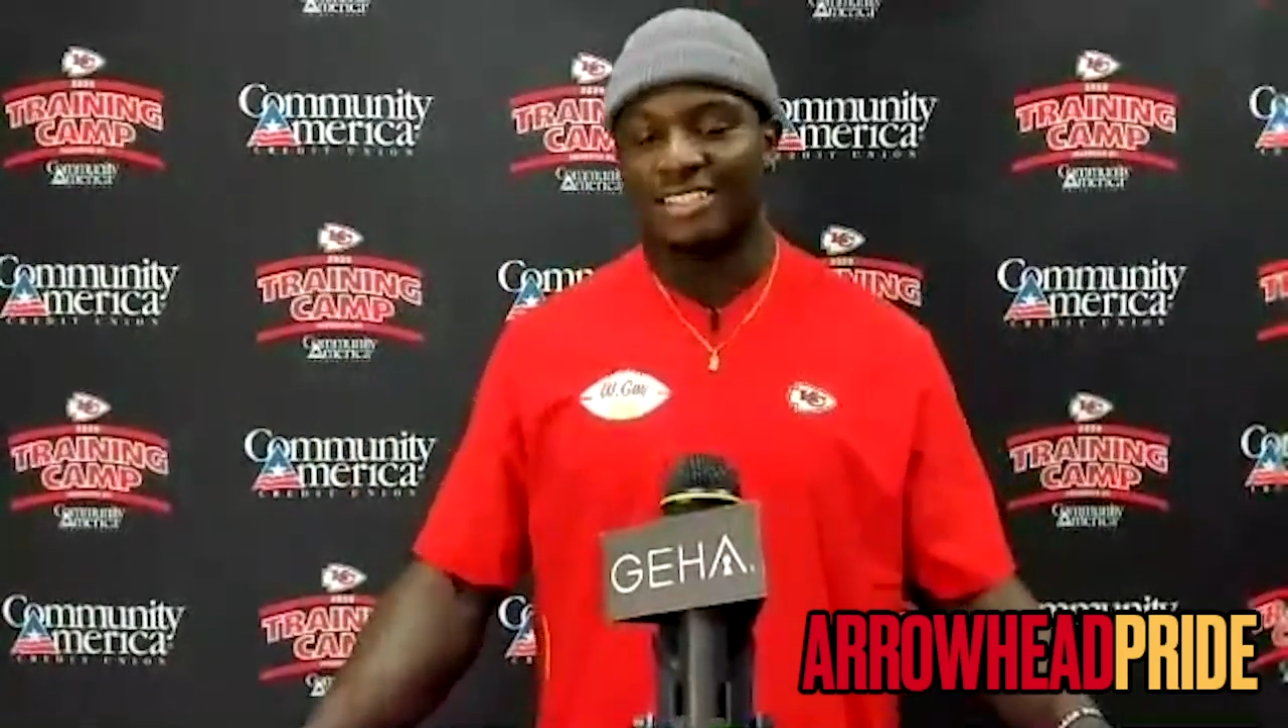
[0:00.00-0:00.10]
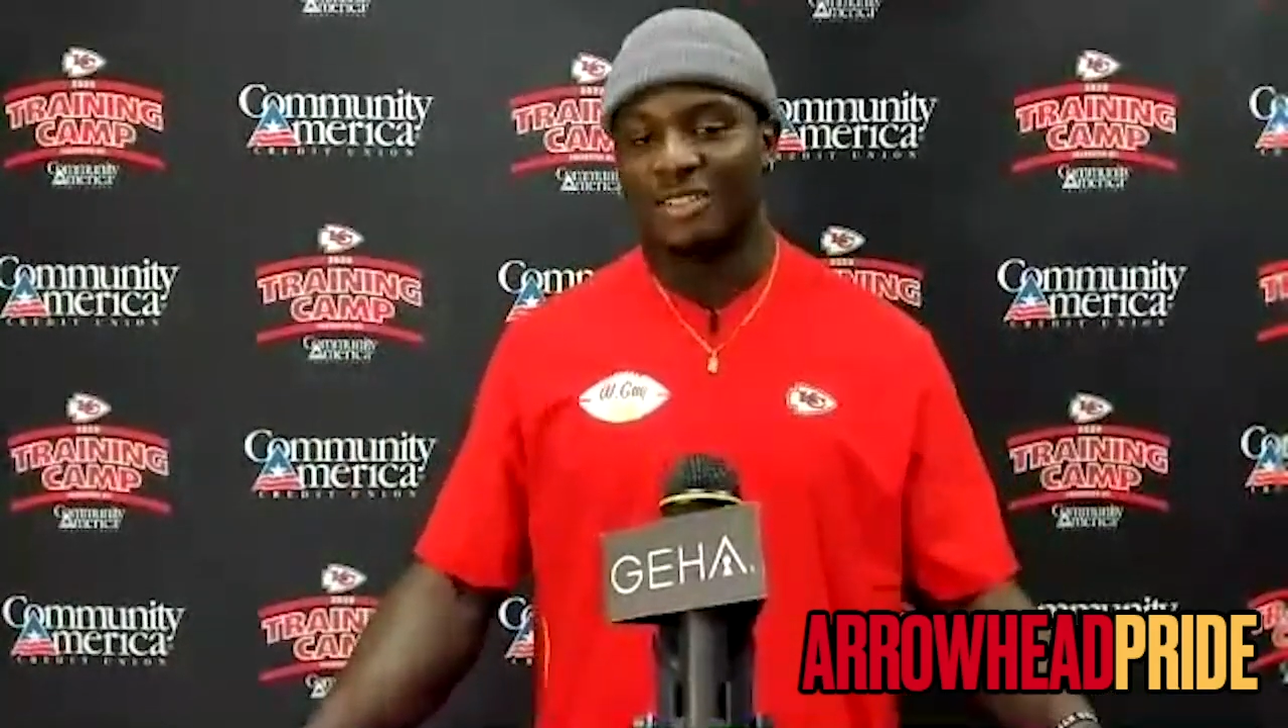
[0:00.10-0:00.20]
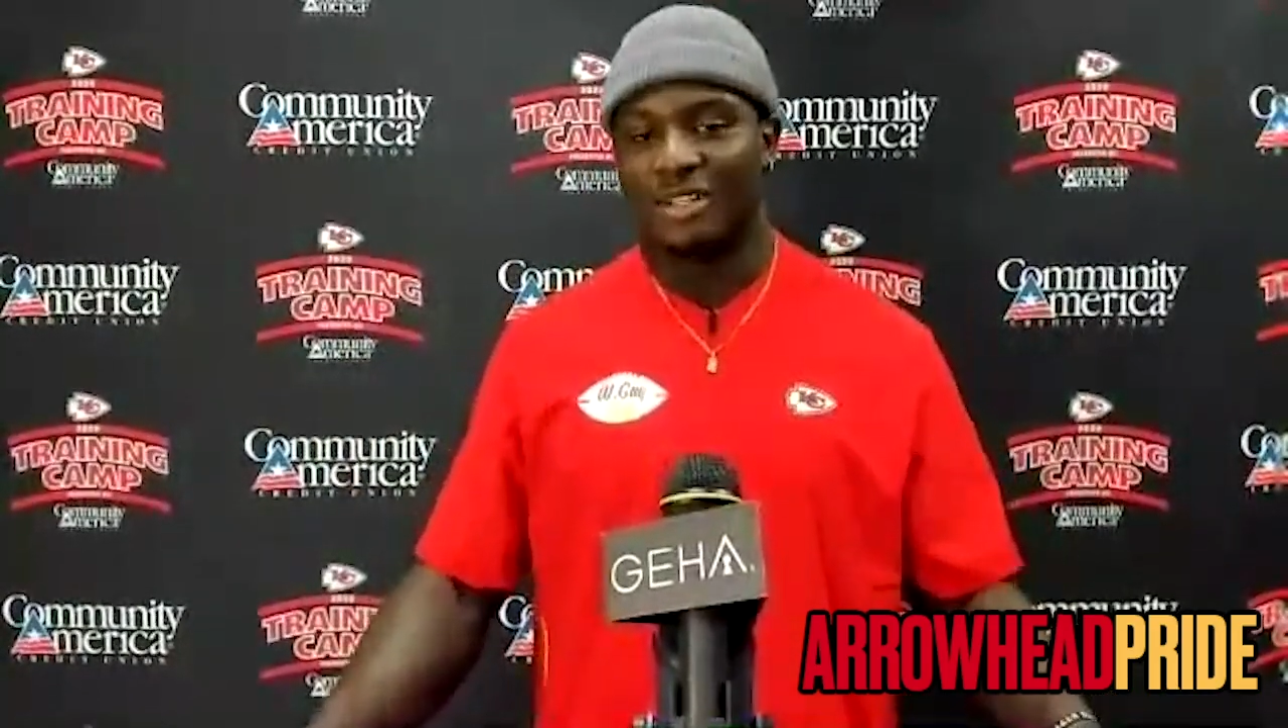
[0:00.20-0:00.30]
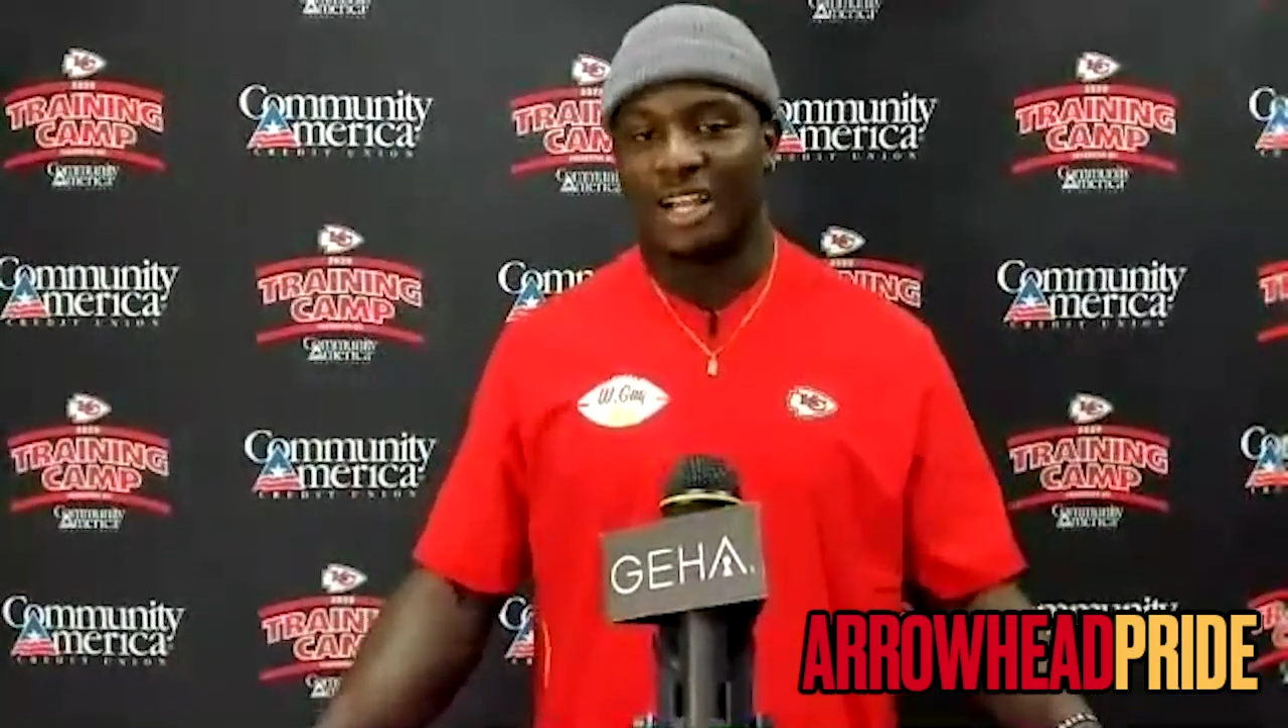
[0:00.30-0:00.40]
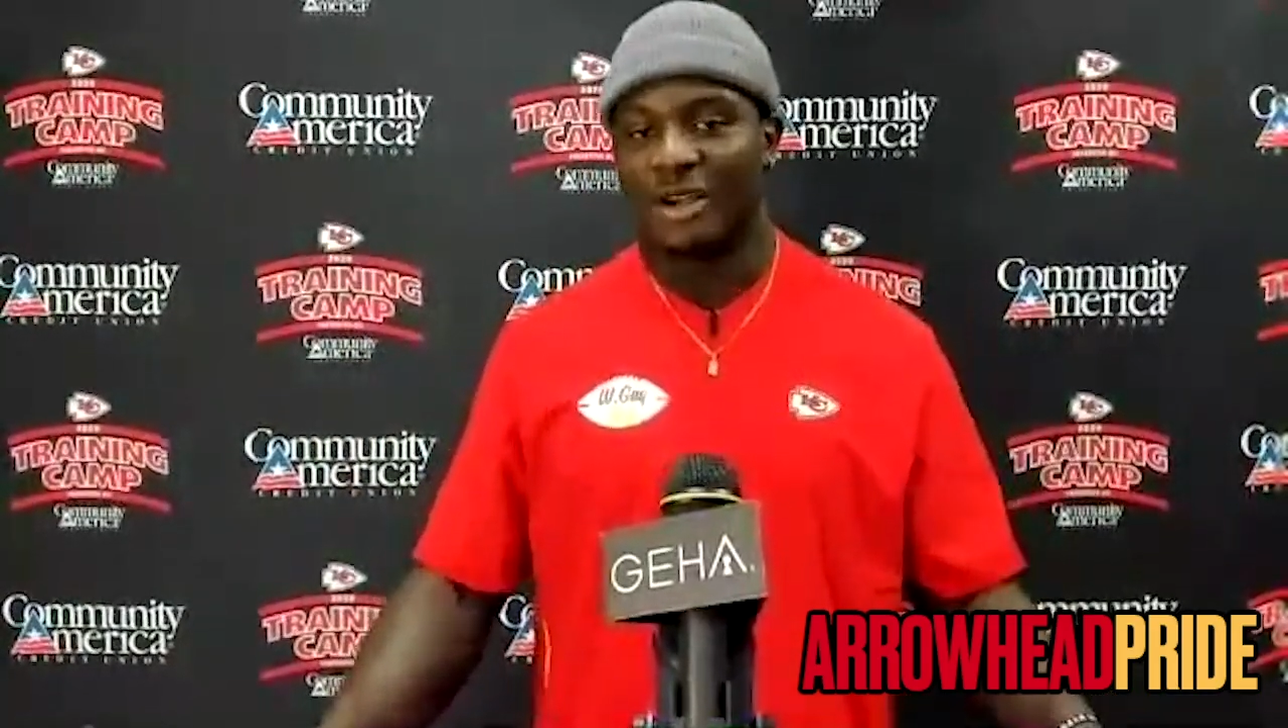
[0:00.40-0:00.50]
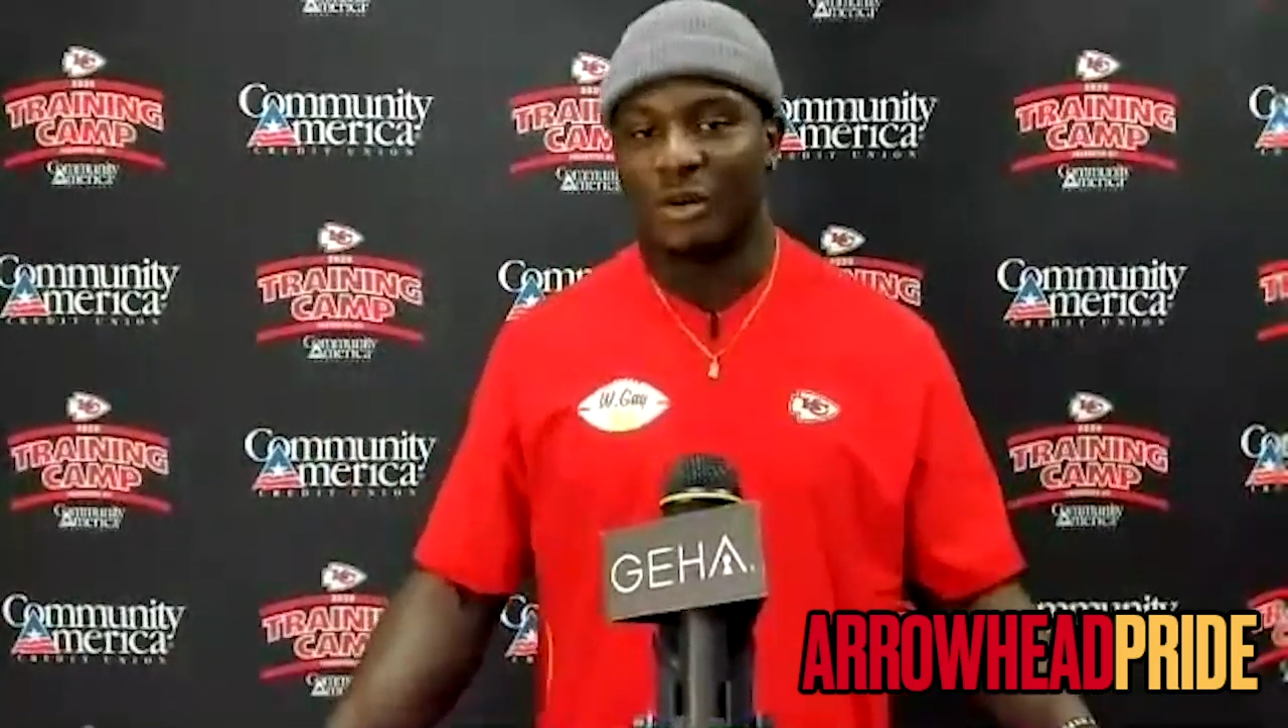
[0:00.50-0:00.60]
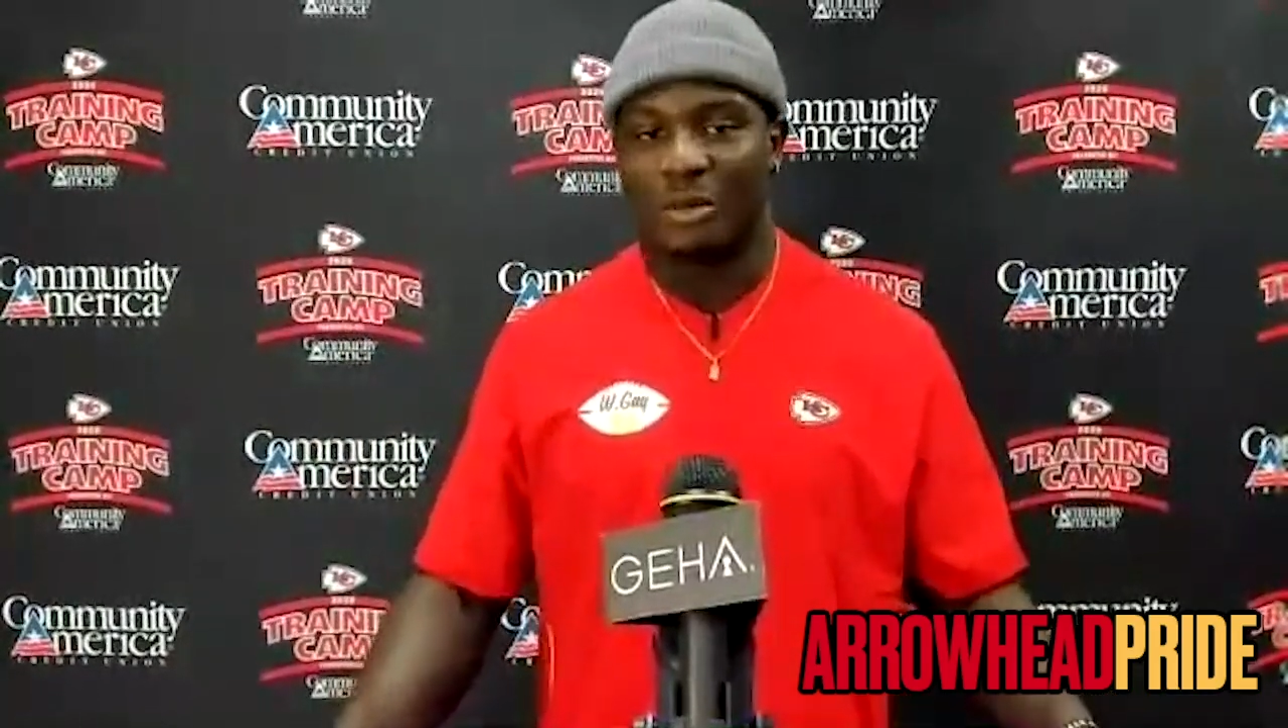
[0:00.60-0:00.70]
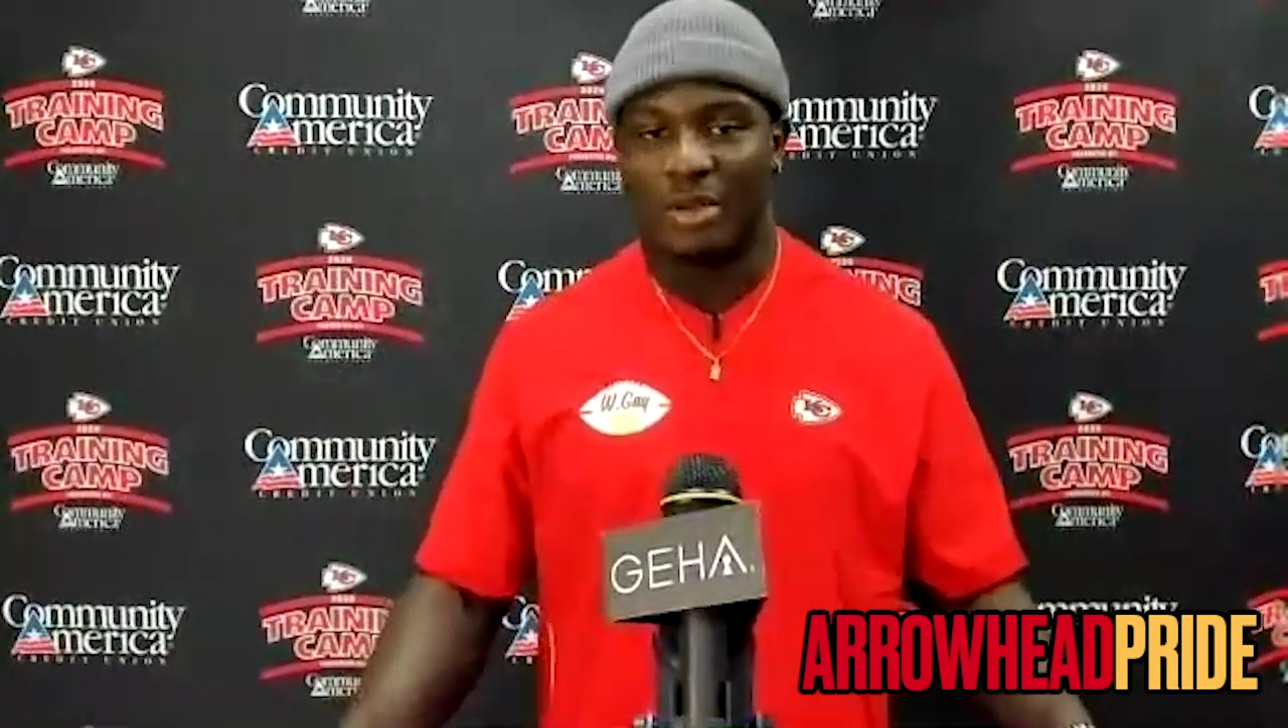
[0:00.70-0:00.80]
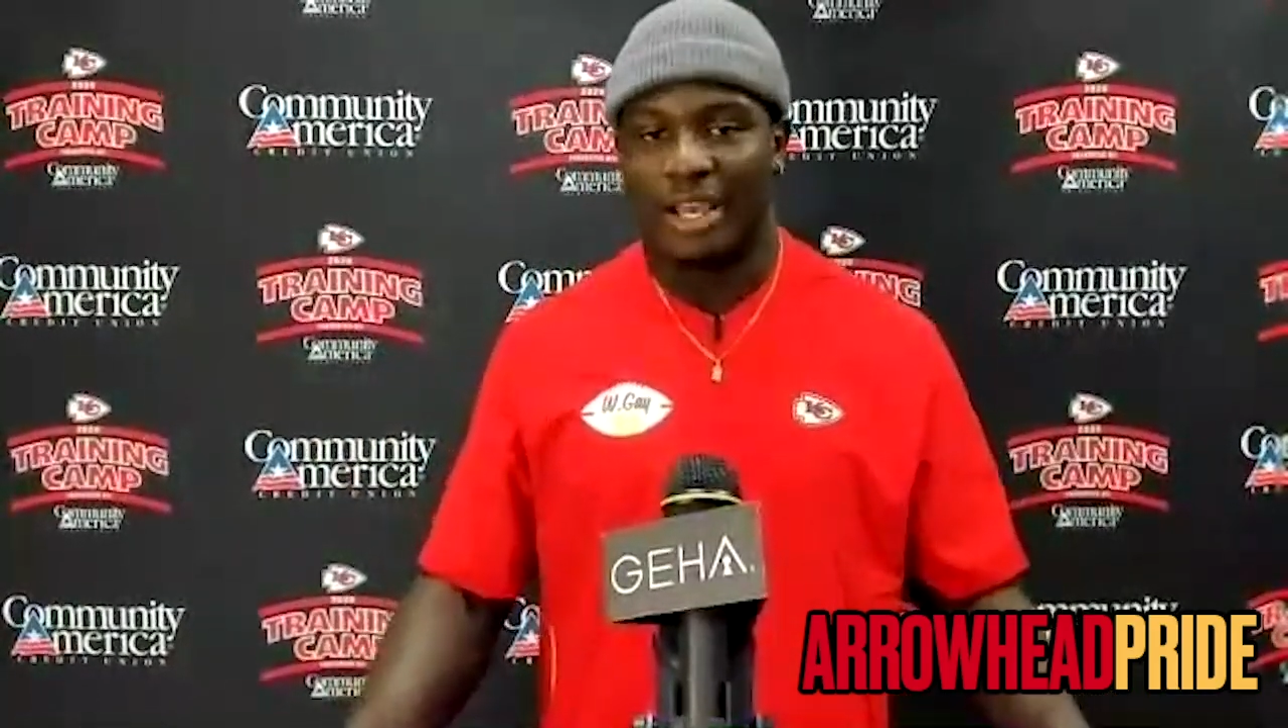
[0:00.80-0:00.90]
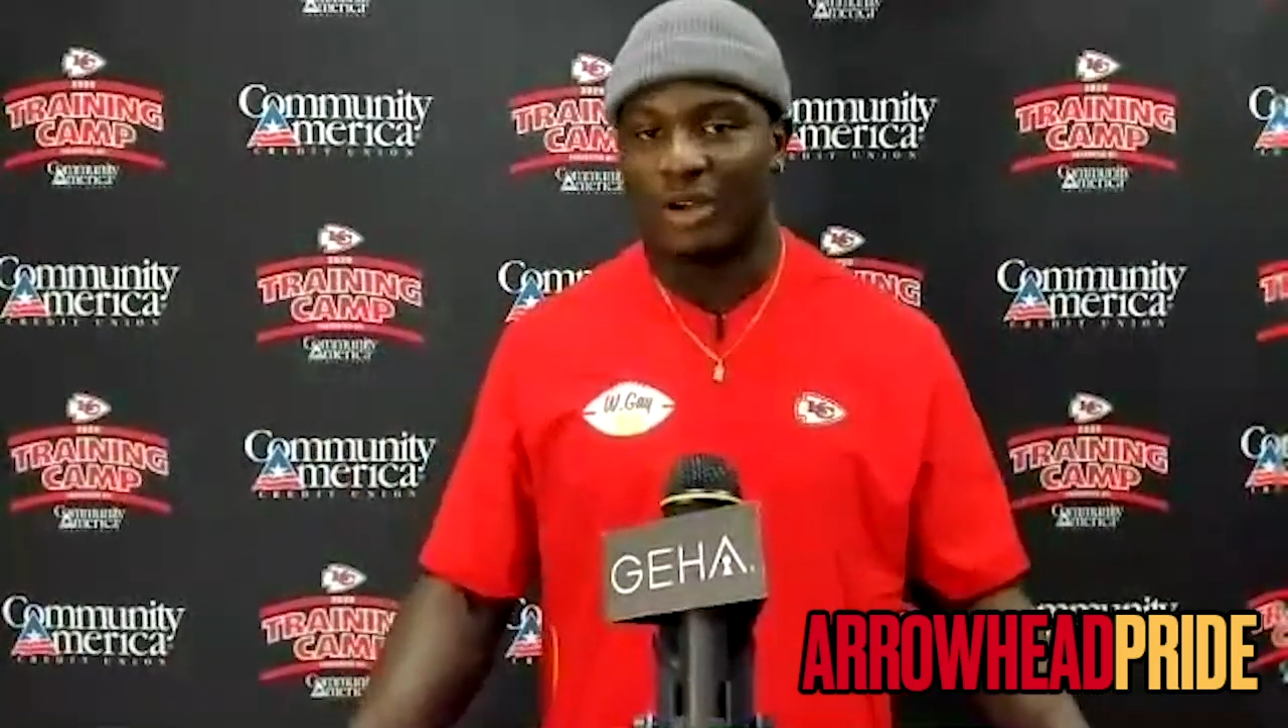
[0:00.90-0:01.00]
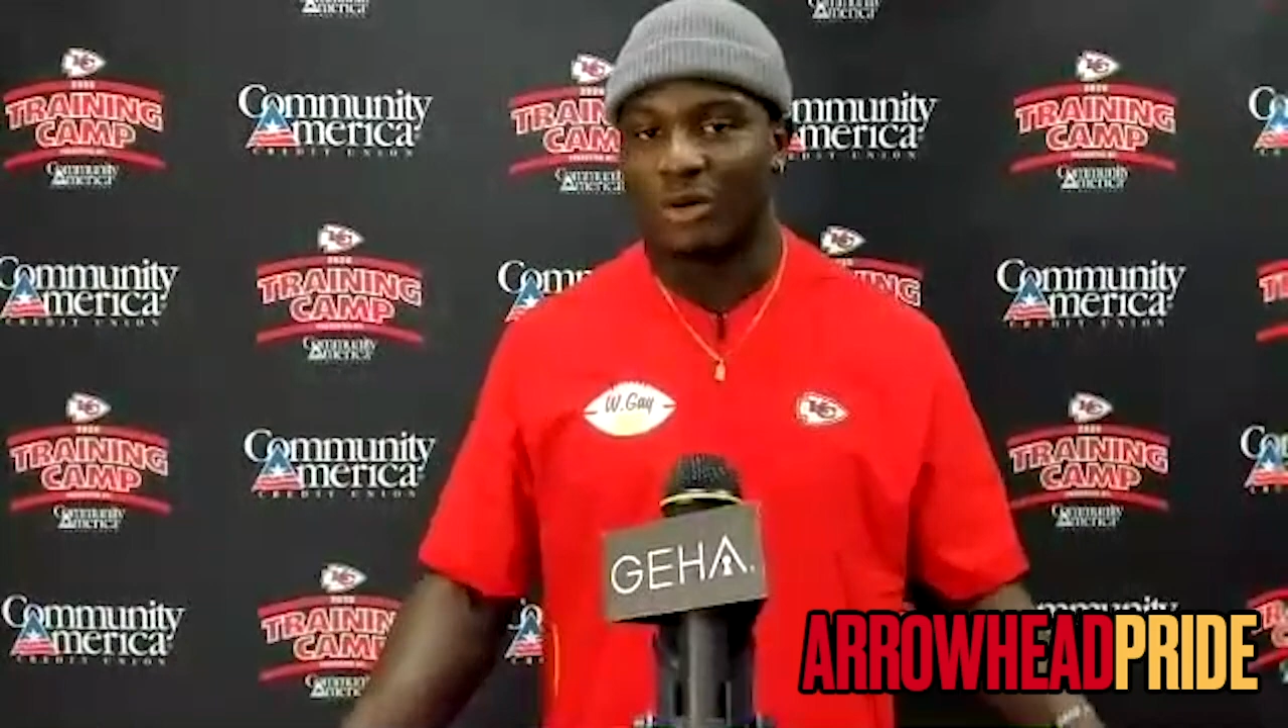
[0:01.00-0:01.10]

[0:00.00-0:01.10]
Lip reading: doing at quarterback